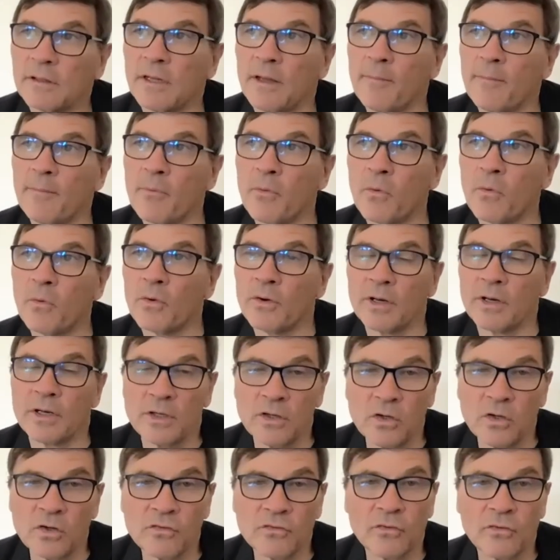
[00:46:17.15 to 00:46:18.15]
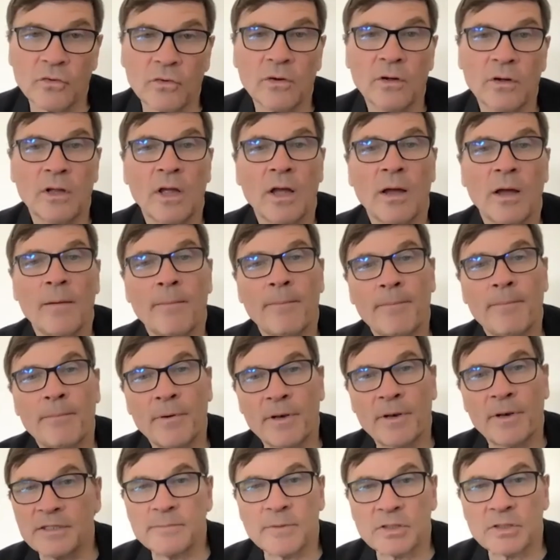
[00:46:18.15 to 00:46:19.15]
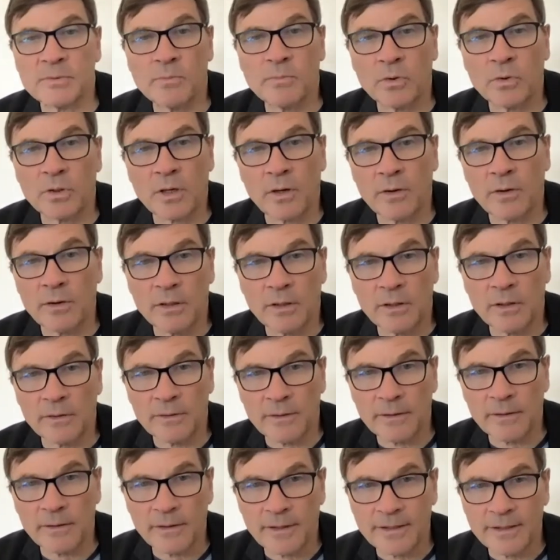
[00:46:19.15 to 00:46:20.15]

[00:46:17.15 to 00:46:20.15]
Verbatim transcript: important and useful, but there's much more going on.